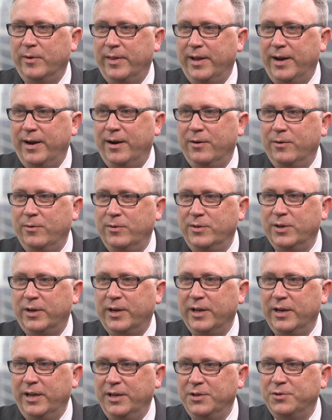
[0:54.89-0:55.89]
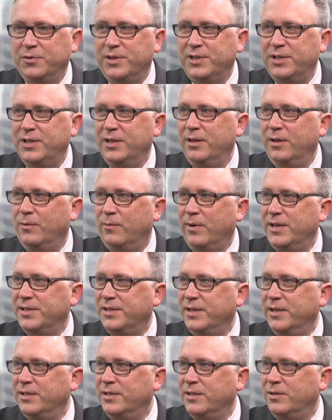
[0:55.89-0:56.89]
there who took an interest in the
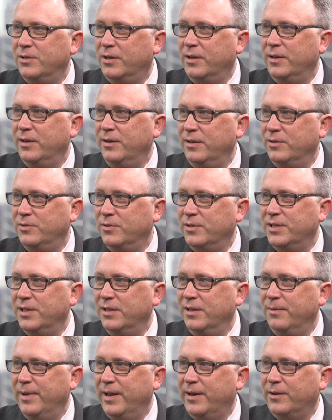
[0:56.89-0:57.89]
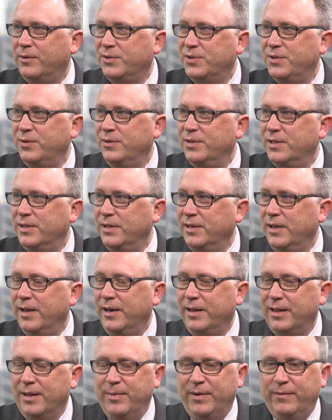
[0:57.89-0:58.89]
residents, took an interest in the medical students, and
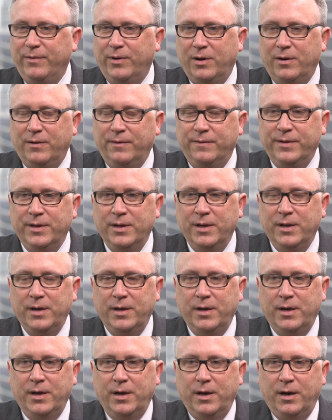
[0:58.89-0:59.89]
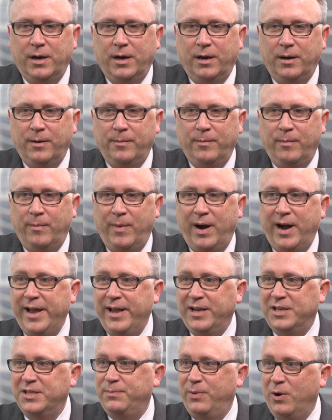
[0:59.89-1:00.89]
getting them involved. Um, my
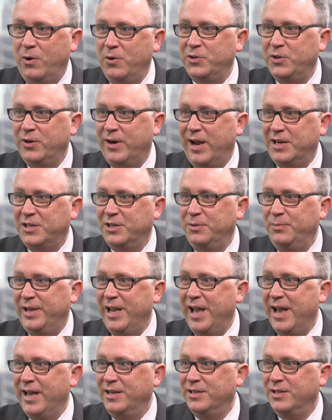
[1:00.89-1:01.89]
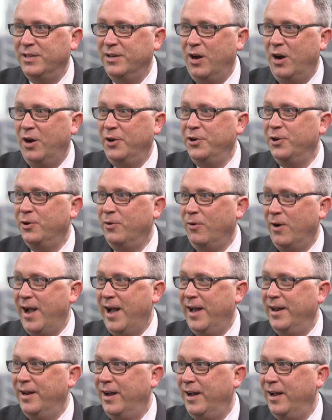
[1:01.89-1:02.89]
exposure actually began as an
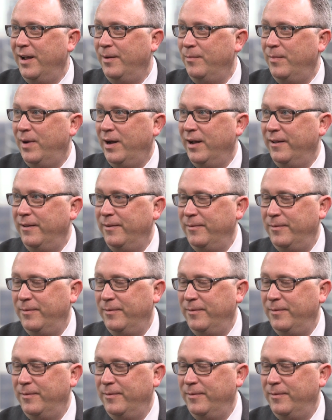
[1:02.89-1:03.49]
undergrad. I, my